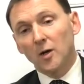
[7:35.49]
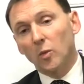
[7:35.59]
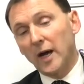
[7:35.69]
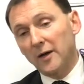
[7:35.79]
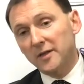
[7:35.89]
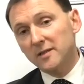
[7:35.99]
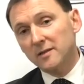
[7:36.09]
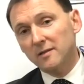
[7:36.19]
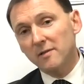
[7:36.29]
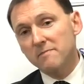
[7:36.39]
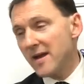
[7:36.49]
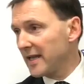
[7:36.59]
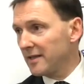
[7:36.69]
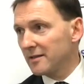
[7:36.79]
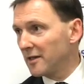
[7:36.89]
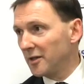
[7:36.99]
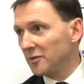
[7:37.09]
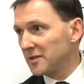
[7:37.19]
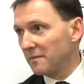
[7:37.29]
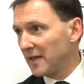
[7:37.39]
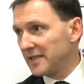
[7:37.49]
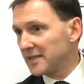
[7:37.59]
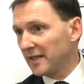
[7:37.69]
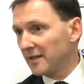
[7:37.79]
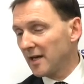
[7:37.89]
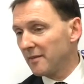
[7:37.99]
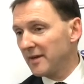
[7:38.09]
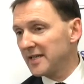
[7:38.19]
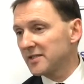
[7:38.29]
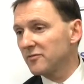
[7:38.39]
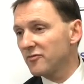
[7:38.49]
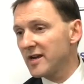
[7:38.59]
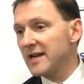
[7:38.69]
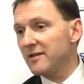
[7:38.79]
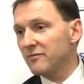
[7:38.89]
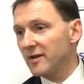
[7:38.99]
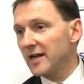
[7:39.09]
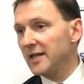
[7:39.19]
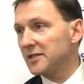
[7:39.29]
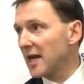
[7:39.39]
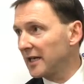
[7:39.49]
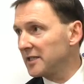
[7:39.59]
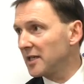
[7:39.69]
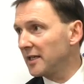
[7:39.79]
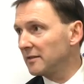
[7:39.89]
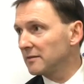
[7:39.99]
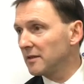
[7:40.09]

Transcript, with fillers: Wow, there, there are many hurdles in policing. Um, it's a really, really challenging,